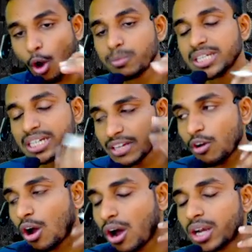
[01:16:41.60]
objective,
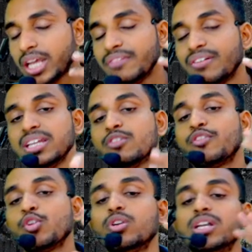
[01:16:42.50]
or even
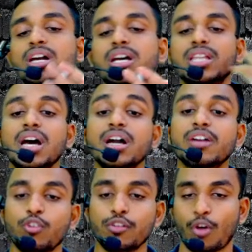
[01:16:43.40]
if you could learn the
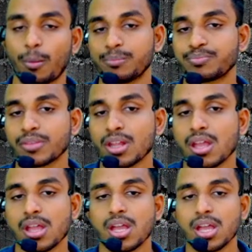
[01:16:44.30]
full form,
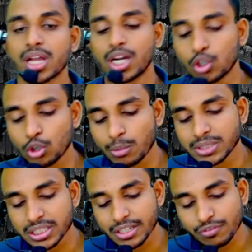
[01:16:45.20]
control
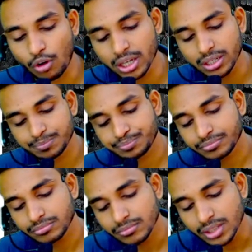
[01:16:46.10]
objectives for
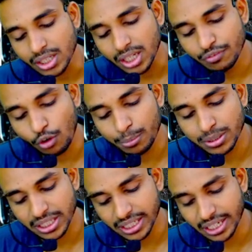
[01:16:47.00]

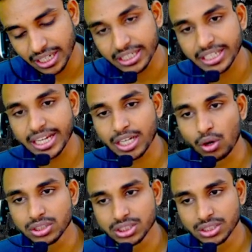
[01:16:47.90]
information and related
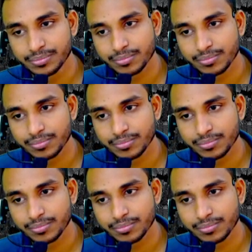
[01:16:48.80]
technology.